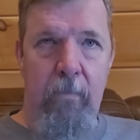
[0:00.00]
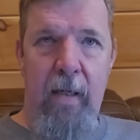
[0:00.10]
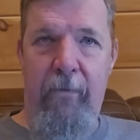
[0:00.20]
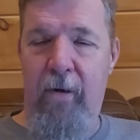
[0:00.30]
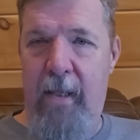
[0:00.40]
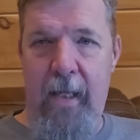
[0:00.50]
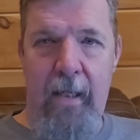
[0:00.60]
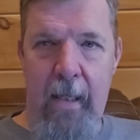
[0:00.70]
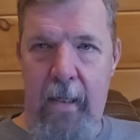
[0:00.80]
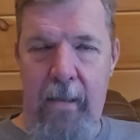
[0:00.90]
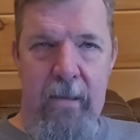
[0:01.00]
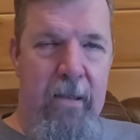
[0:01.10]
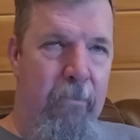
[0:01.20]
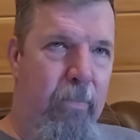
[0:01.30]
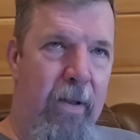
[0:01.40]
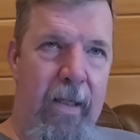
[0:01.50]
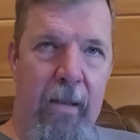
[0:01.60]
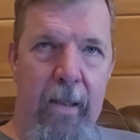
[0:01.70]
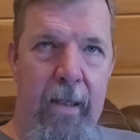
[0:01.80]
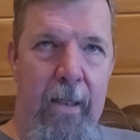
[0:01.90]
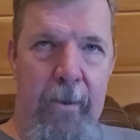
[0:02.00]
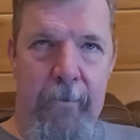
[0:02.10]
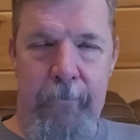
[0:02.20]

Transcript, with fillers: everything that is completely